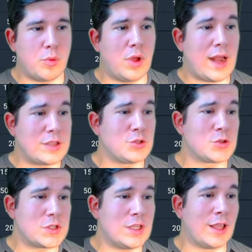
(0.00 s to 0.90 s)
But as you'll
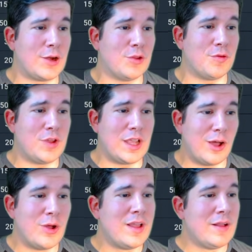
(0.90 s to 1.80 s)
see later in the
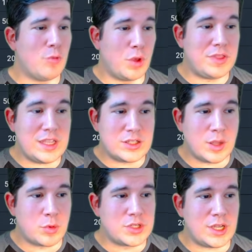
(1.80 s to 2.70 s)
video, with these
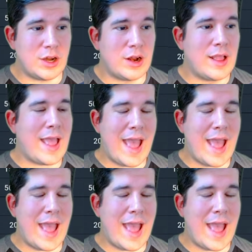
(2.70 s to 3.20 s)
numbers here,